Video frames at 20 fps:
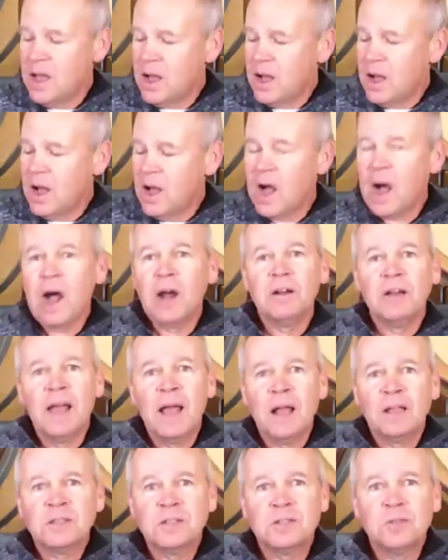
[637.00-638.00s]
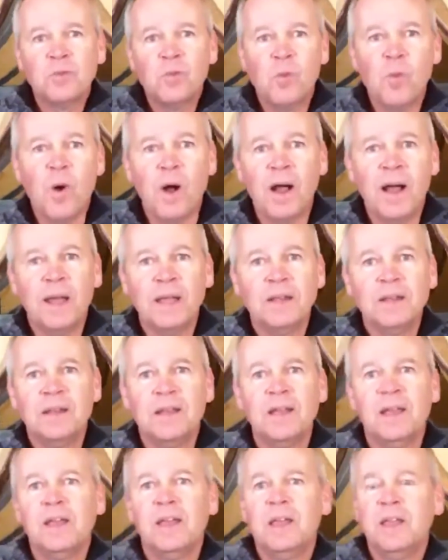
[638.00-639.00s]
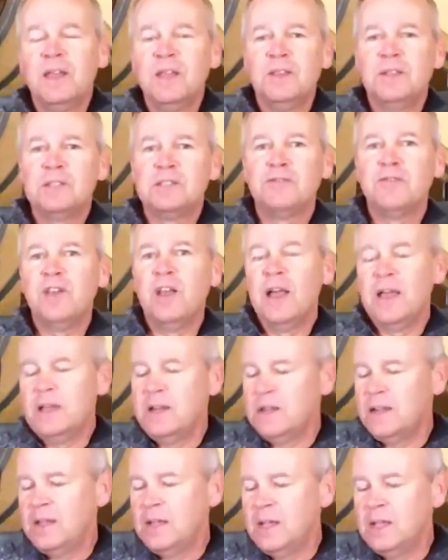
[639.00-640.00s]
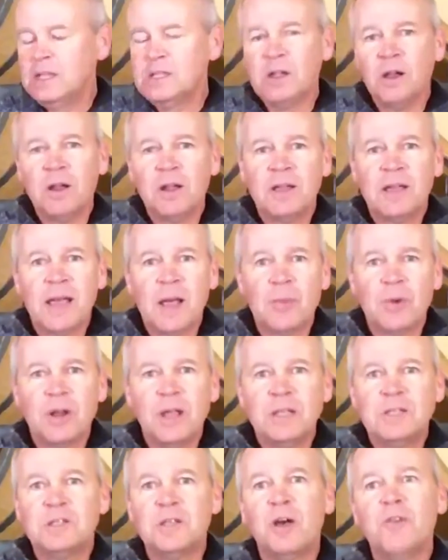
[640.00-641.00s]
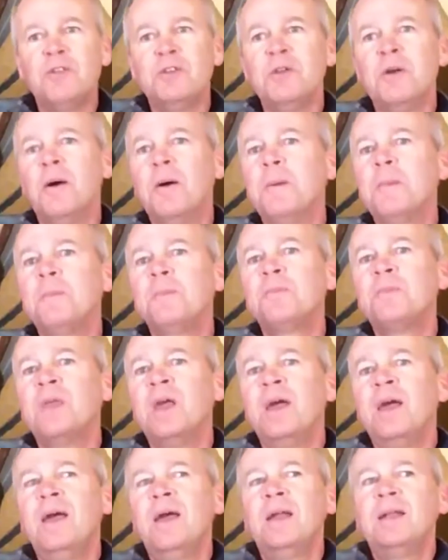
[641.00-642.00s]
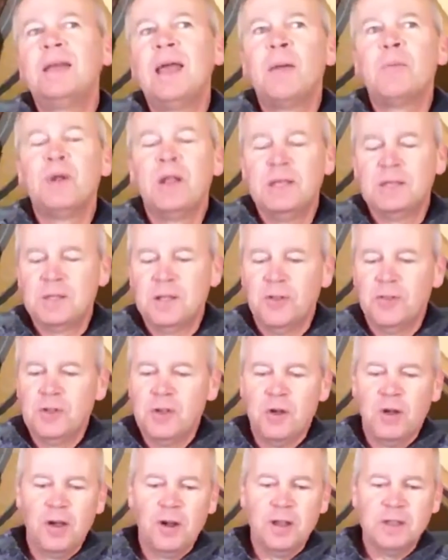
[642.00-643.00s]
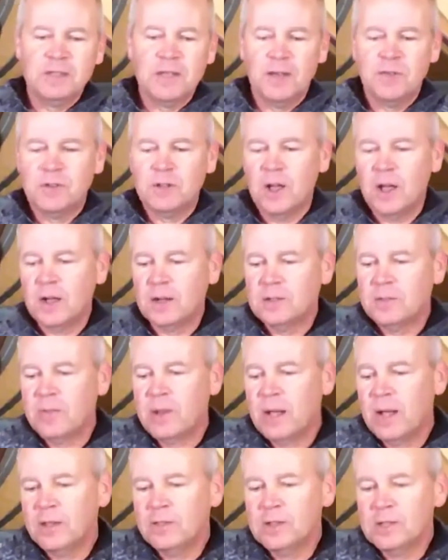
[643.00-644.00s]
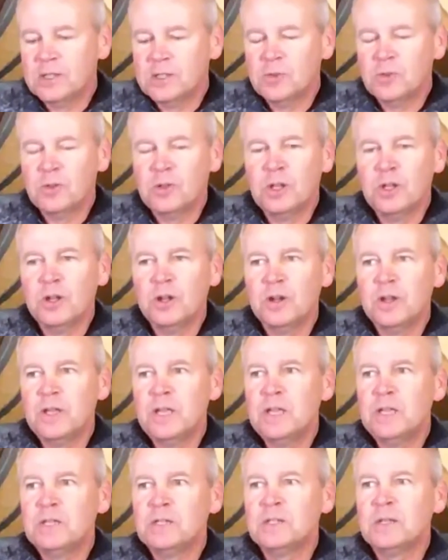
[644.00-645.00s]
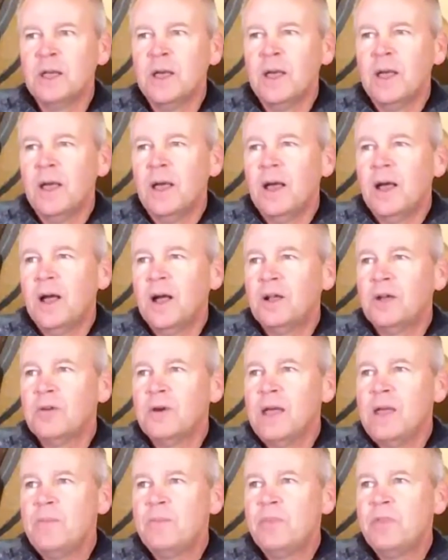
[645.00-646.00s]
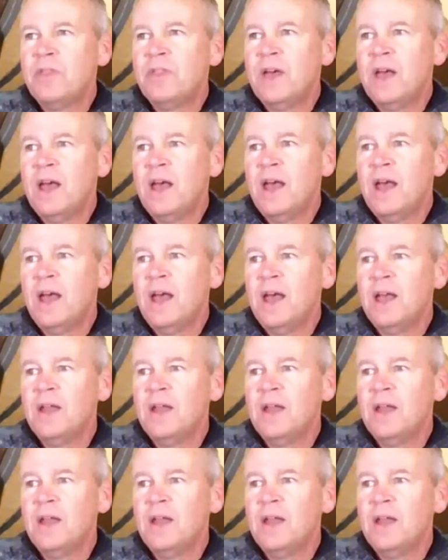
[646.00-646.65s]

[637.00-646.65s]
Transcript: Our last wine in this flight is our Cabernet Sauvignon. Cabernet Sauvignon, as I've talked about this earlier, is a grape that